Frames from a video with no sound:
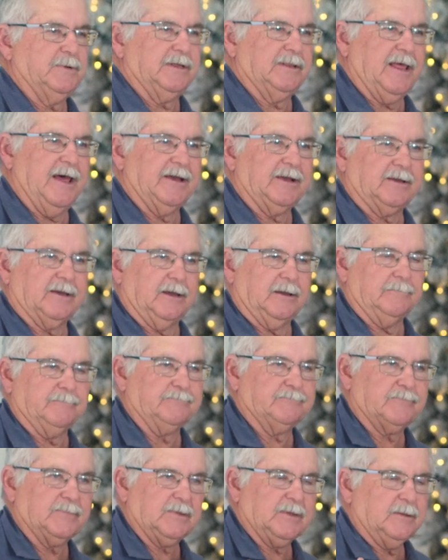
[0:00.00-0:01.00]
be like a
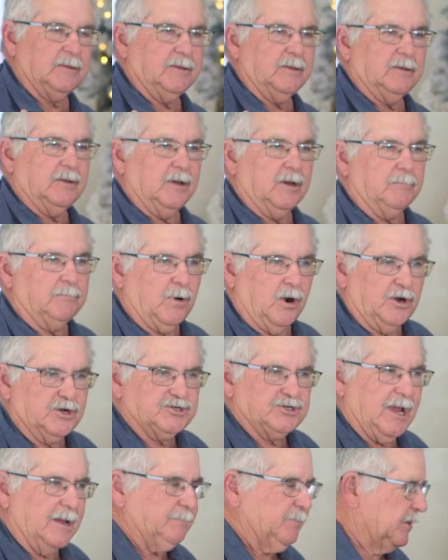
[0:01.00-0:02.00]

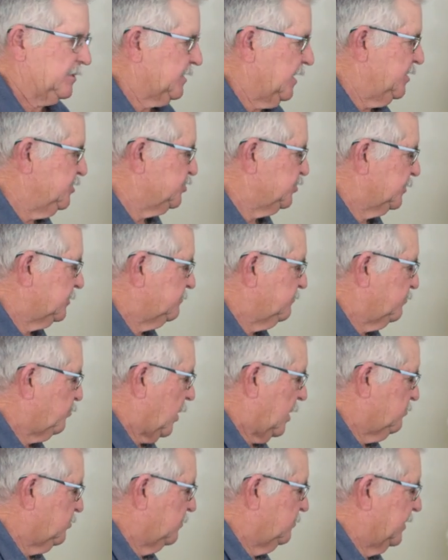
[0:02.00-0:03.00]
March application
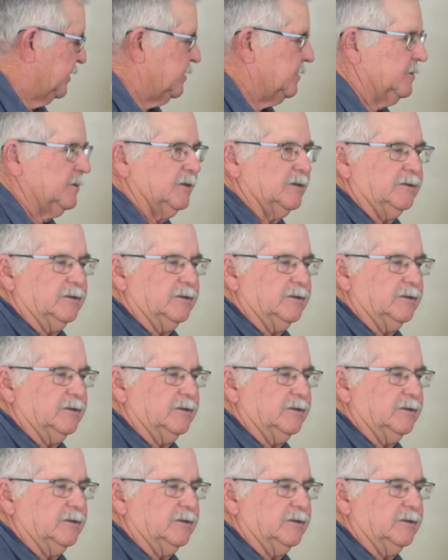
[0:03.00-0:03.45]
probably.